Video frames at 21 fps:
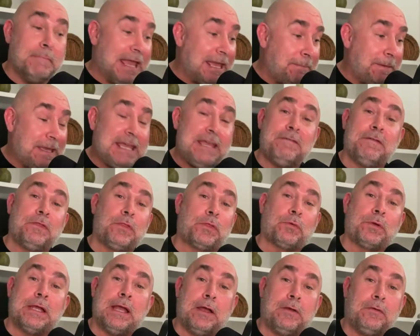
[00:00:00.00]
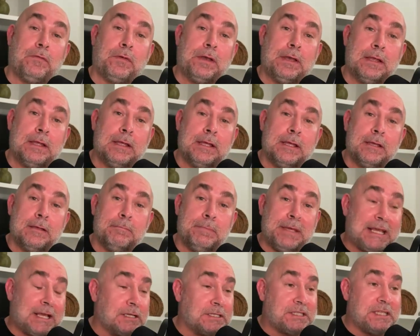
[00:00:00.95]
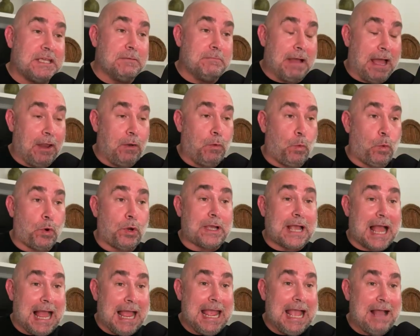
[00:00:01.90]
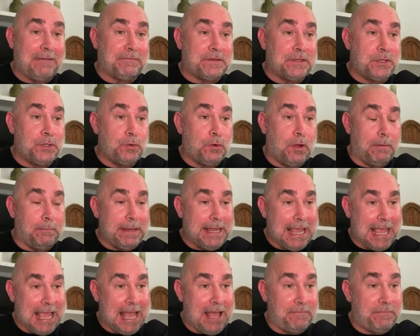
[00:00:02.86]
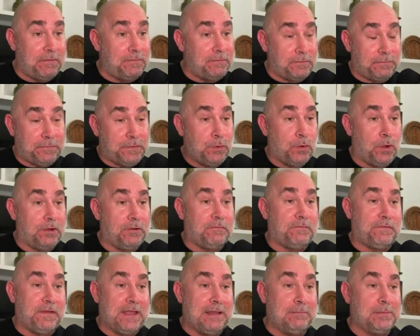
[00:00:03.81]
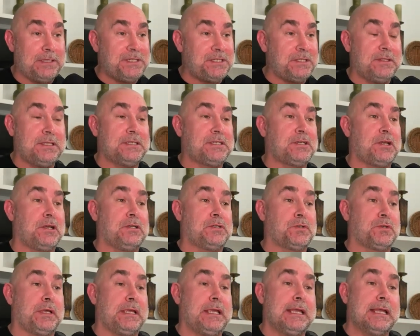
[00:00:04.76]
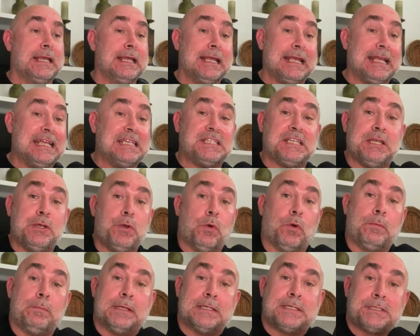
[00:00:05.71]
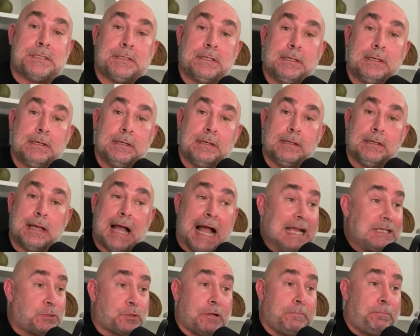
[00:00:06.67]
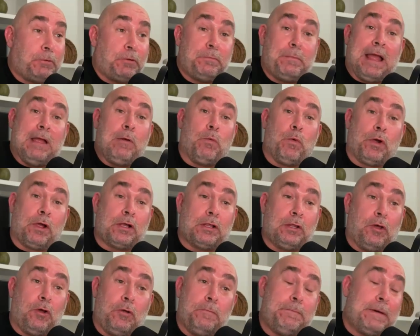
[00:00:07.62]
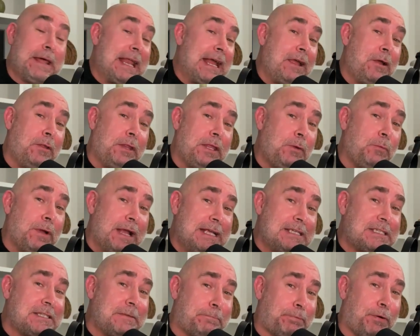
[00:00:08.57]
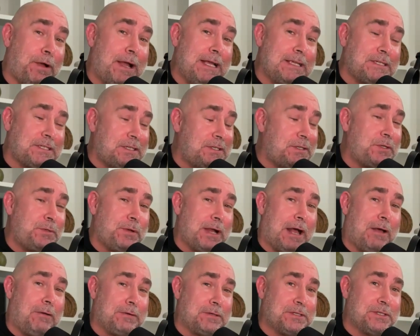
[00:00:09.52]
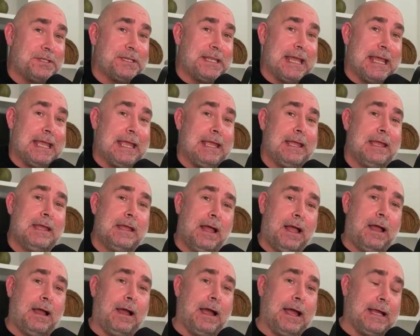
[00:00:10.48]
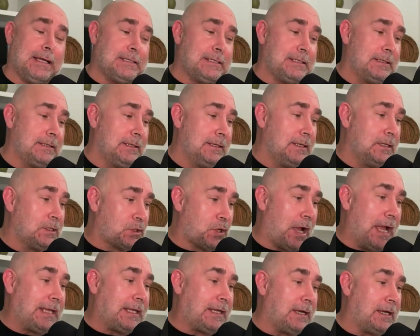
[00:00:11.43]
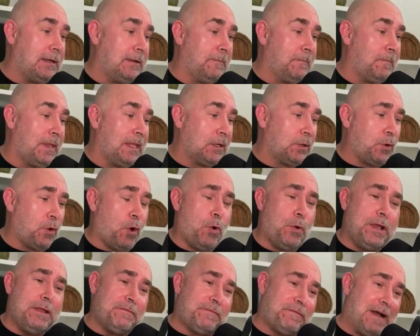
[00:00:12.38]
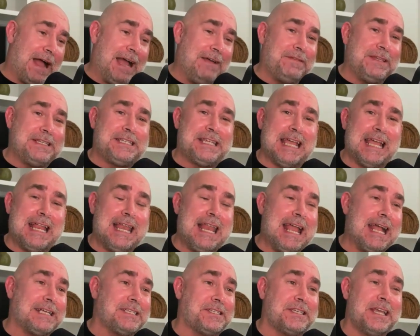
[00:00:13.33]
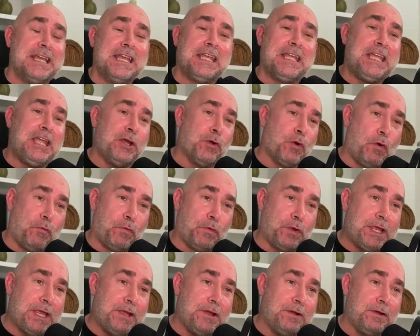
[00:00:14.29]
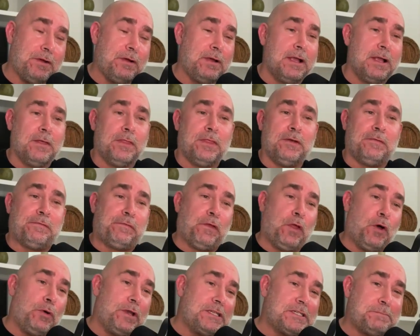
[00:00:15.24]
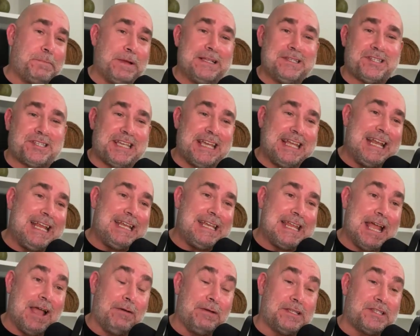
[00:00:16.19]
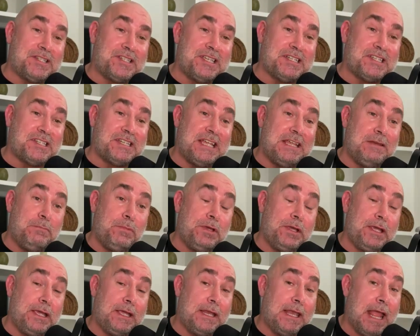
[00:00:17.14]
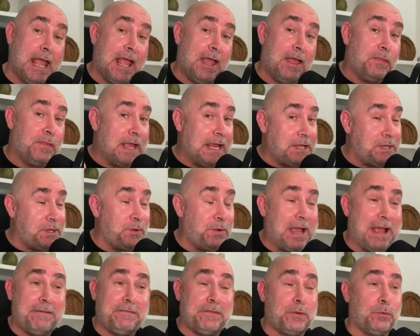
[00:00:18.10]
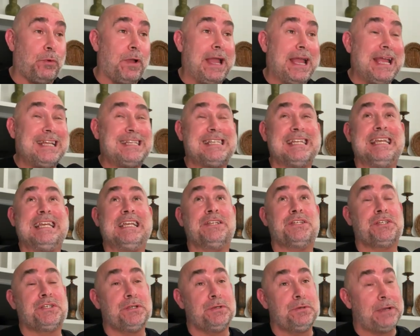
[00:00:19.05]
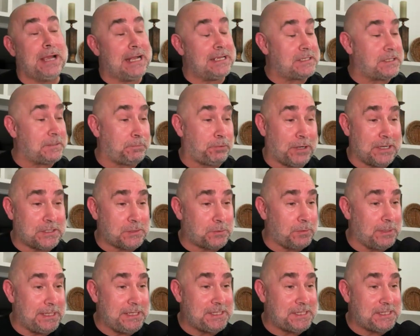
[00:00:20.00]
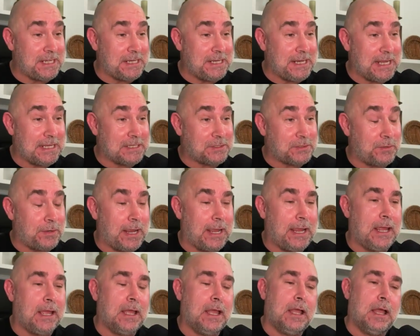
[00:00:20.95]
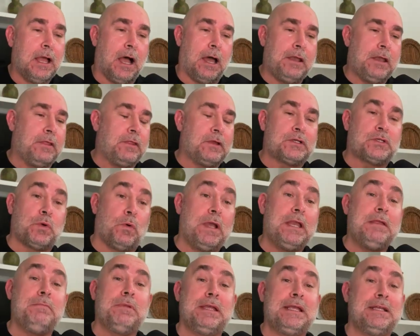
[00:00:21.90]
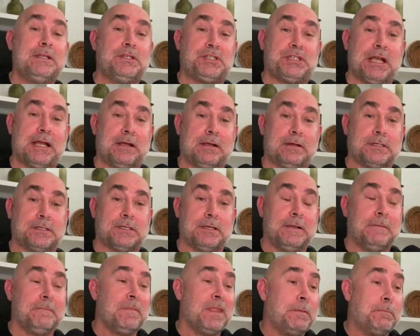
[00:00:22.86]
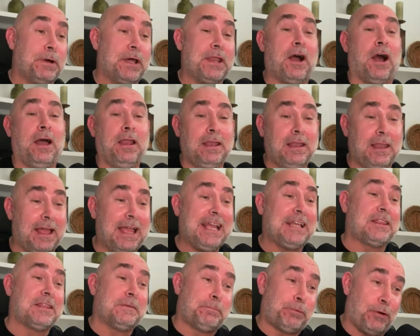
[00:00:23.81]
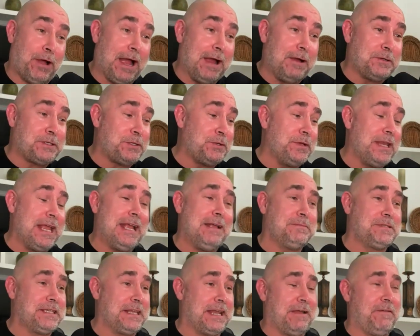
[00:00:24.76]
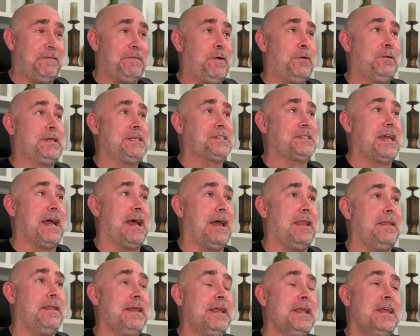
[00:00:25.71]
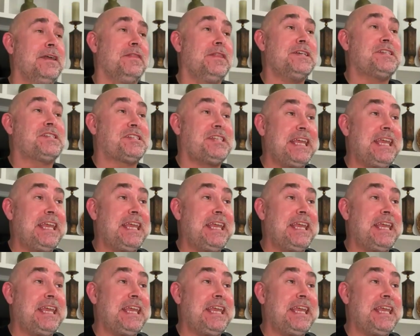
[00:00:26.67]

maybe even 300 because the amount of work I have to do on behalf of a few hundred families in this country is enormous. I tripled my workload, but I only raised the price to $2 a day. All right, Troika, growing at 5 to 10x year over year. The float has been skinny down to 16 million. They do have the right to issue, as the press release said yesterday, another 20 million shares. But unlike the prior two names that I focus on, the